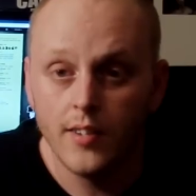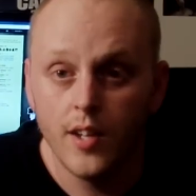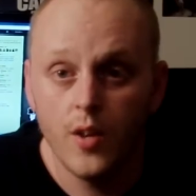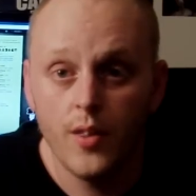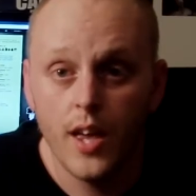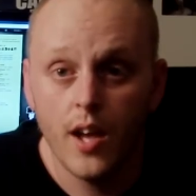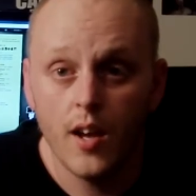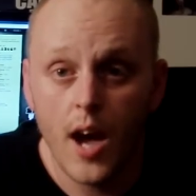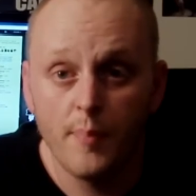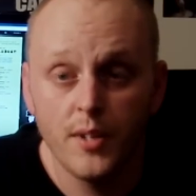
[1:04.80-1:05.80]
can tell you
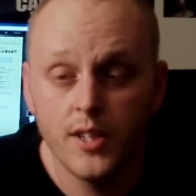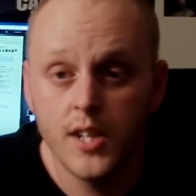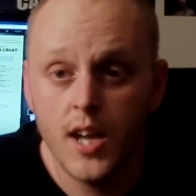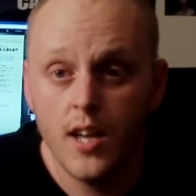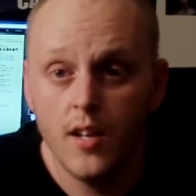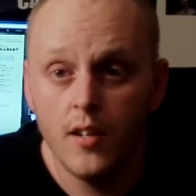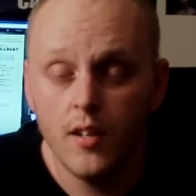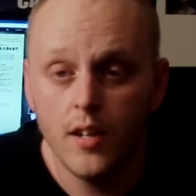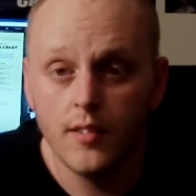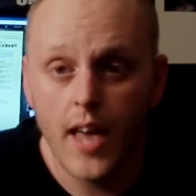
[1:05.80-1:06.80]
that Optic J
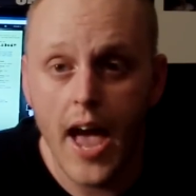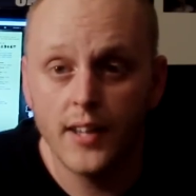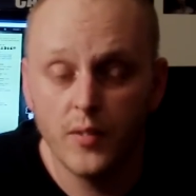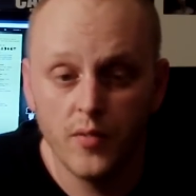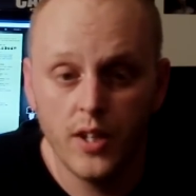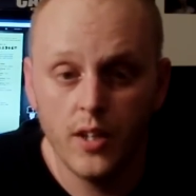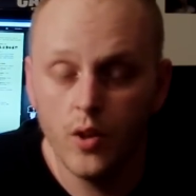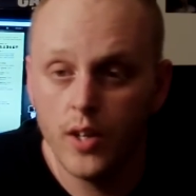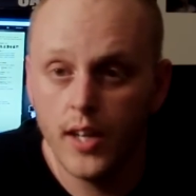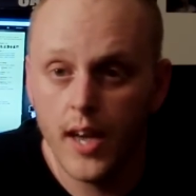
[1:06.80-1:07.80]
is actively
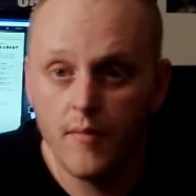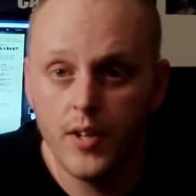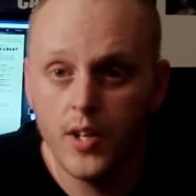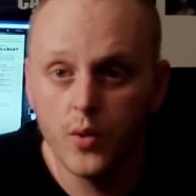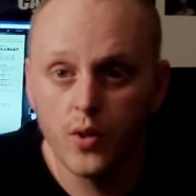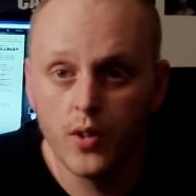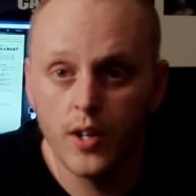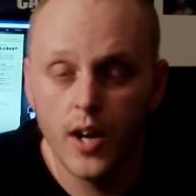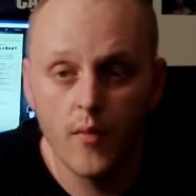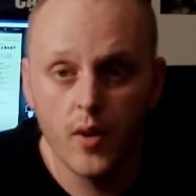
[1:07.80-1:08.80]
looking at videos on
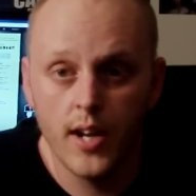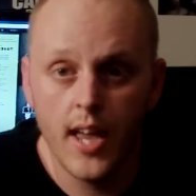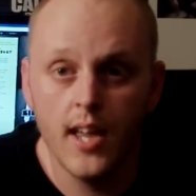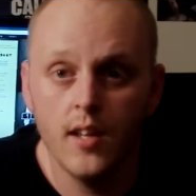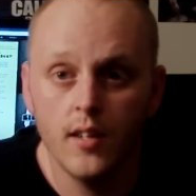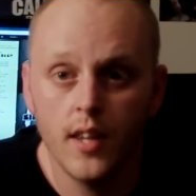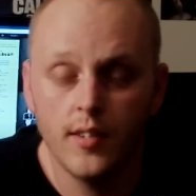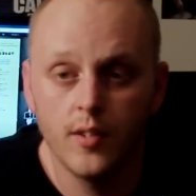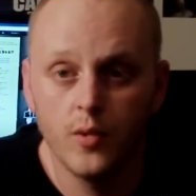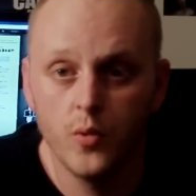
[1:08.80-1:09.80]
there every day.
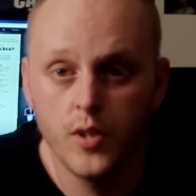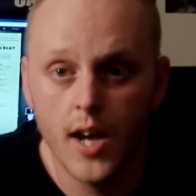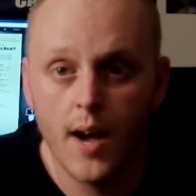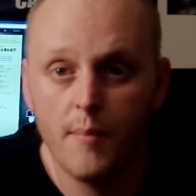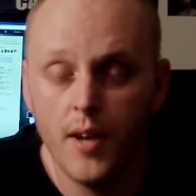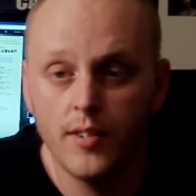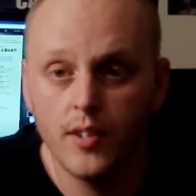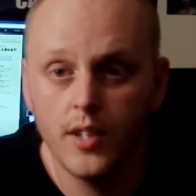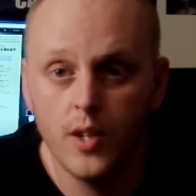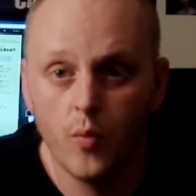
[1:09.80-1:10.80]
That's his new job,
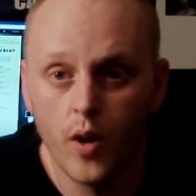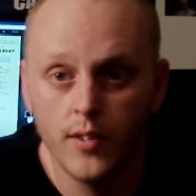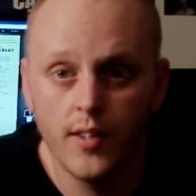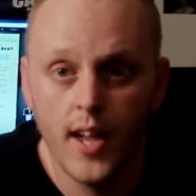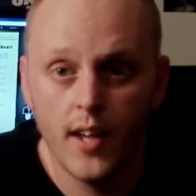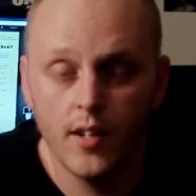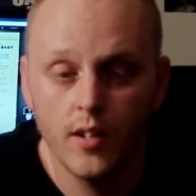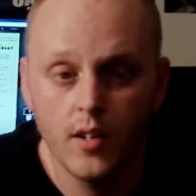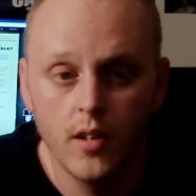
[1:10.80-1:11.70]
basically. He runs that.